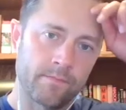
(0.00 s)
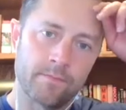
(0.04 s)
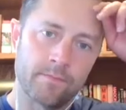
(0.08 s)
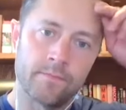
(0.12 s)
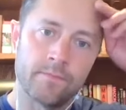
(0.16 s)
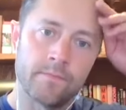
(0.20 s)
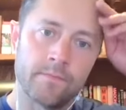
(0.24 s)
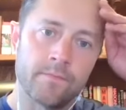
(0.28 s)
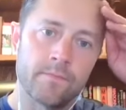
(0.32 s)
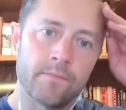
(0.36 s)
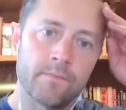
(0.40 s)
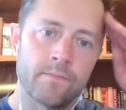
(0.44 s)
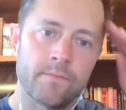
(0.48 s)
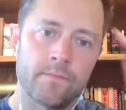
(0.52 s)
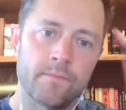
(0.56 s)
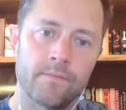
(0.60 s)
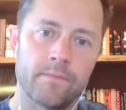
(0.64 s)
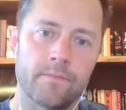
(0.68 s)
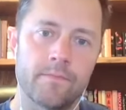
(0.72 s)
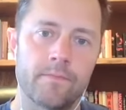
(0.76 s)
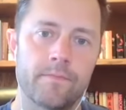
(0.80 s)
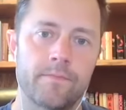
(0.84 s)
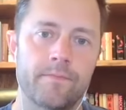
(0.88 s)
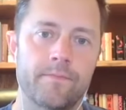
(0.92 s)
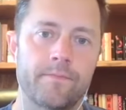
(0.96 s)

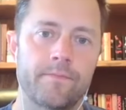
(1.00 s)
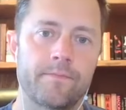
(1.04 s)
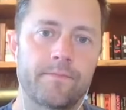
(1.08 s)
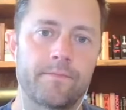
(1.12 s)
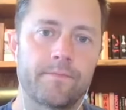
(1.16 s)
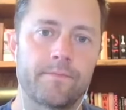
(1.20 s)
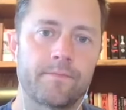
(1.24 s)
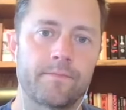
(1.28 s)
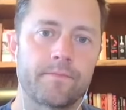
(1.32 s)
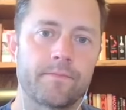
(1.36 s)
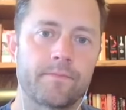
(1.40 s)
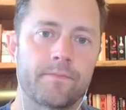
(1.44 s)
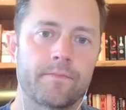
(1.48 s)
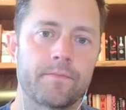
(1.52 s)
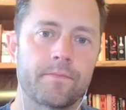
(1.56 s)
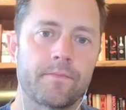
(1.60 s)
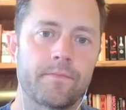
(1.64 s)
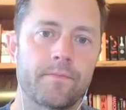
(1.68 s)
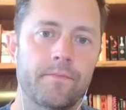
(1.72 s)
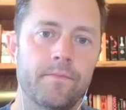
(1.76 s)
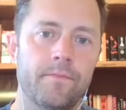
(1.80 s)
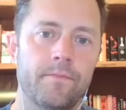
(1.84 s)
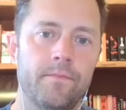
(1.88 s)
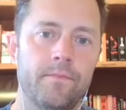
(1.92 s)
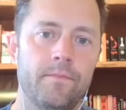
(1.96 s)

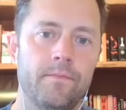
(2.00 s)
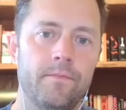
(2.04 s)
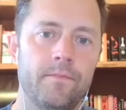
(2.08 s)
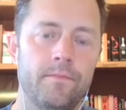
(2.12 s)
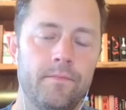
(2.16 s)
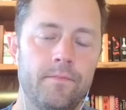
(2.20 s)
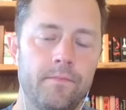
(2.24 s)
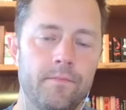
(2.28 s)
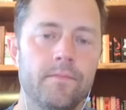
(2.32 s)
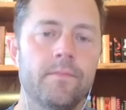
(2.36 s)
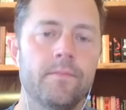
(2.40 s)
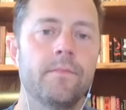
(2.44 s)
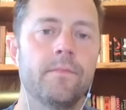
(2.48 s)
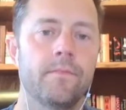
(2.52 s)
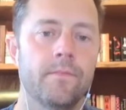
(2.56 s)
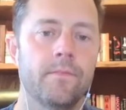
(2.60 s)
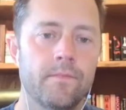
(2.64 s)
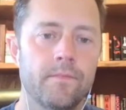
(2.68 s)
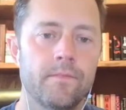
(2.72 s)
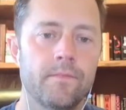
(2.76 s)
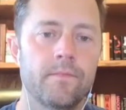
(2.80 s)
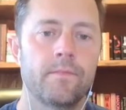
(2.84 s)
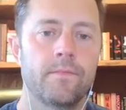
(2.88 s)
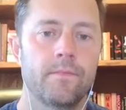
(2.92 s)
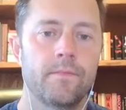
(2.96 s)

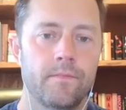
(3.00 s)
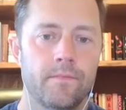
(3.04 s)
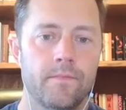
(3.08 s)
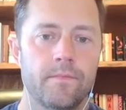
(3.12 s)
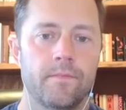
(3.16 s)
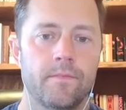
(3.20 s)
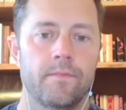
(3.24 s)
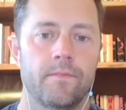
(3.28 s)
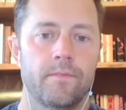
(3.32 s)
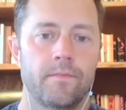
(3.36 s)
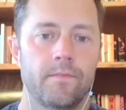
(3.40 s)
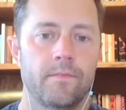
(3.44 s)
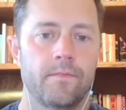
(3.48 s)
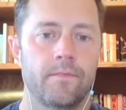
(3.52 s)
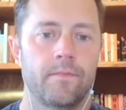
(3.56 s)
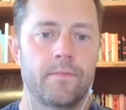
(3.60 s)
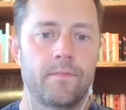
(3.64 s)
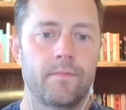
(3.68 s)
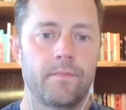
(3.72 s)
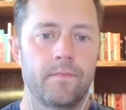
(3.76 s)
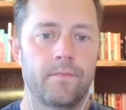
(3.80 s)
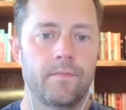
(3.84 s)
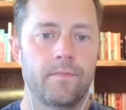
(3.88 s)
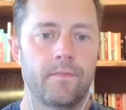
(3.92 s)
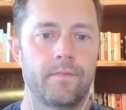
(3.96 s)

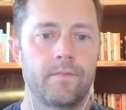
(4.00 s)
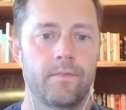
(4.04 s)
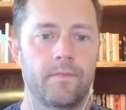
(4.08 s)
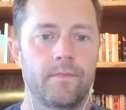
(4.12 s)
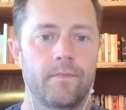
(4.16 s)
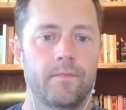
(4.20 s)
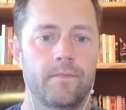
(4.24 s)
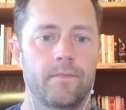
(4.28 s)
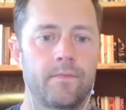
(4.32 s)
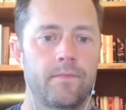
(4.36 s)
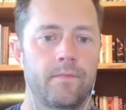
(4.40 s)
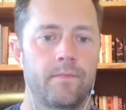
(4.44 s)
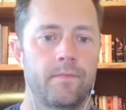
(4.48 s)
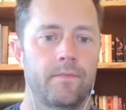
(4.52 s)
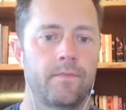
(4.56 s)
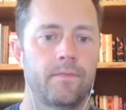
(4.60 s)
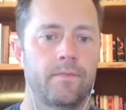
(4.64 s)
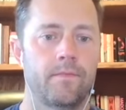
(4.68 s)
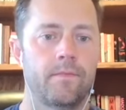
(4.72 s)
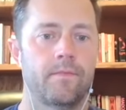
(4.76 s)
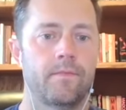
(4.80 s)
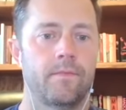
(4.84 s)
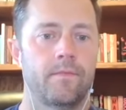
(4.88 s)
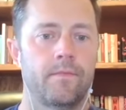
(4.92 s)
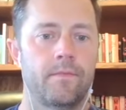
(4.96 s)

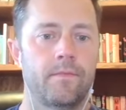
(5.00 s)
(silent)